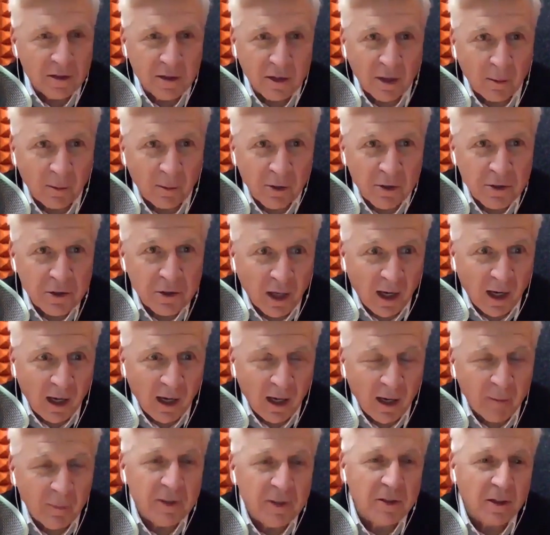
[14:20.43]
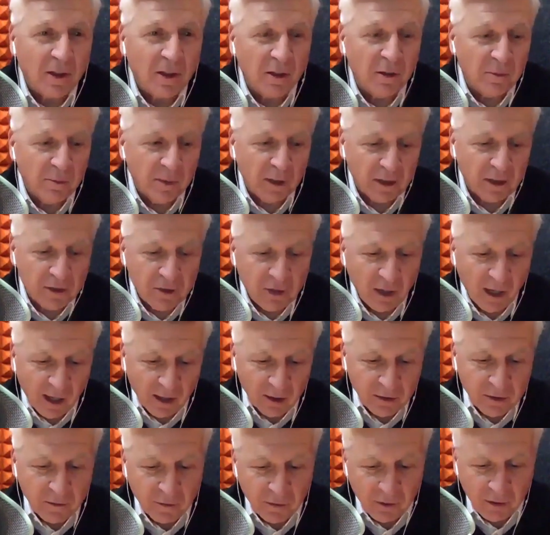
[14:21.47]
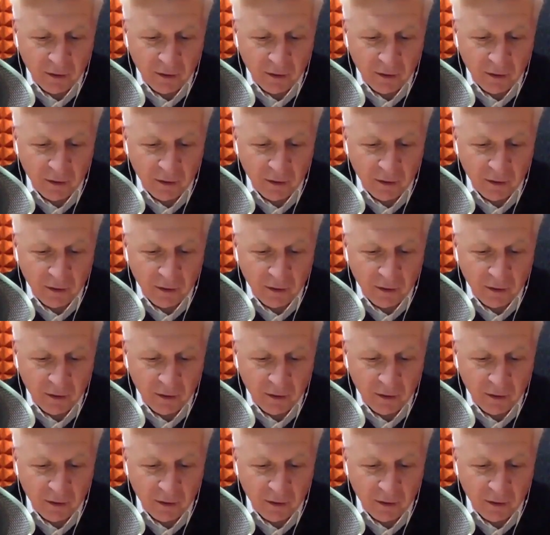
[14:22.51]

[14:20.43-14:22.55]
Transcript: summer job. It's going to be a challenge for